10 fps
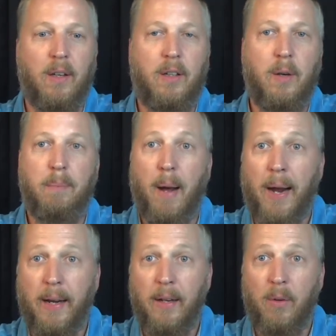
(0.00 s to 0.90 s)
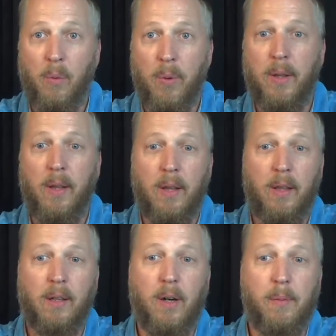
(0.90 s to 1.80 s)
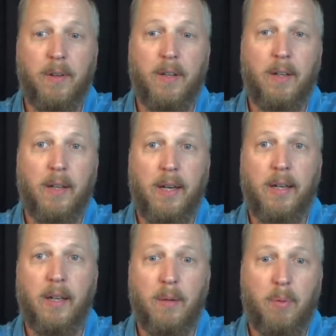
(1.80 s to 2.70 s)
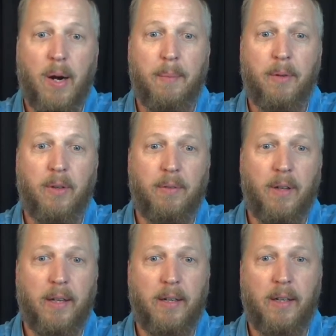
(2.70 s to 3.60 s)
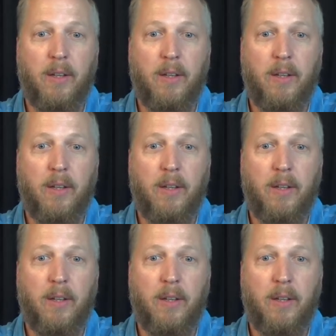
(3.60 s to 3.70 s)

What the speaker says: combined with the covenant land and the promise of the land.